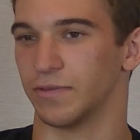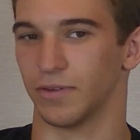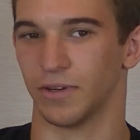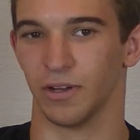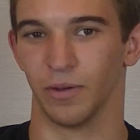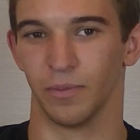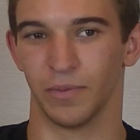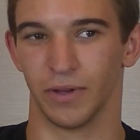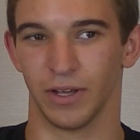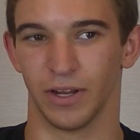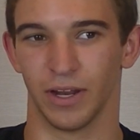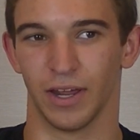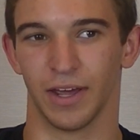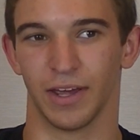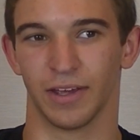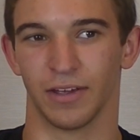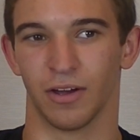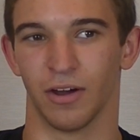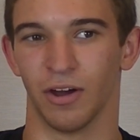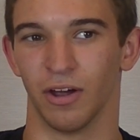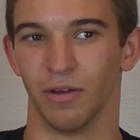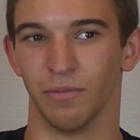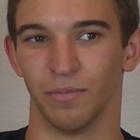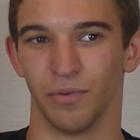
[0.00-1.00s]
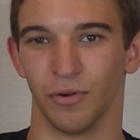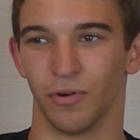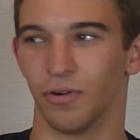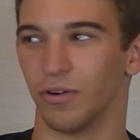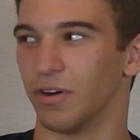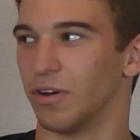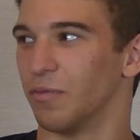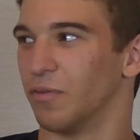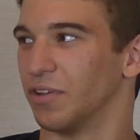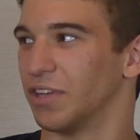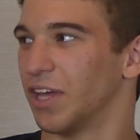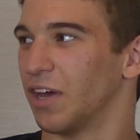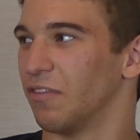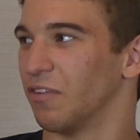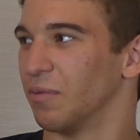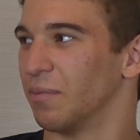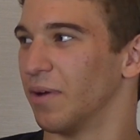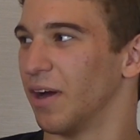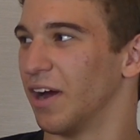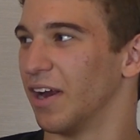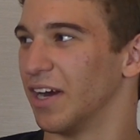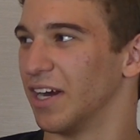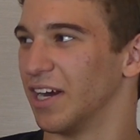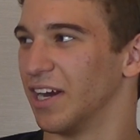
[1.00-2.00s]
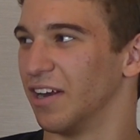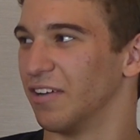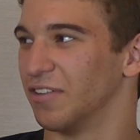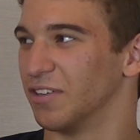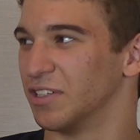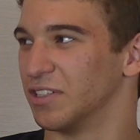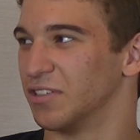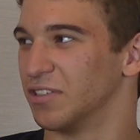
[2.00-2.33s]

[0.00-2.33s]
where he'll be like on board with everybody, and